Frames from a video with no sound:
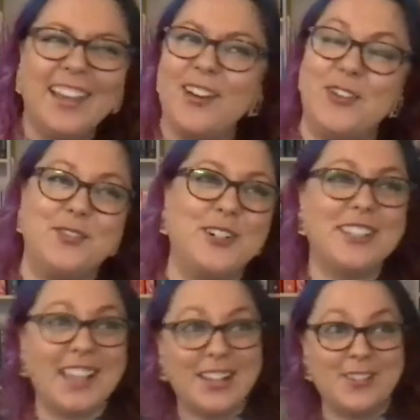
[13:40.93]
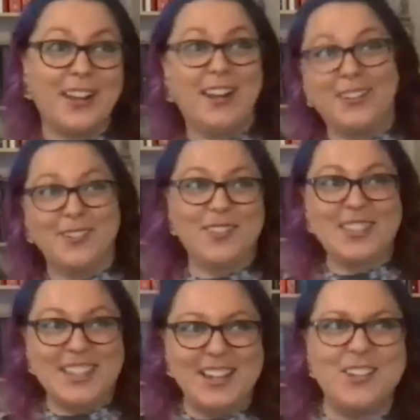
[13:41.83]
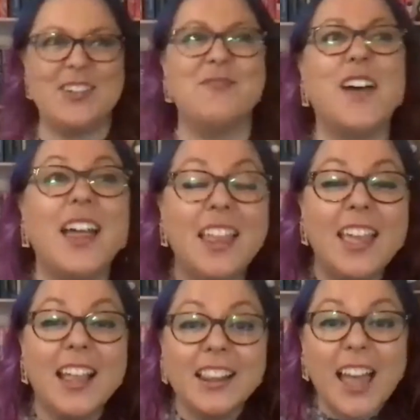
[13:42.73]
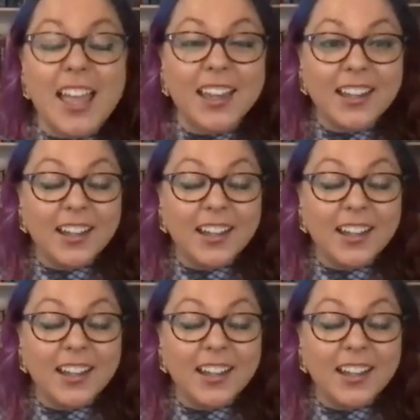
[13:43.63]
over exaggerator of the century, like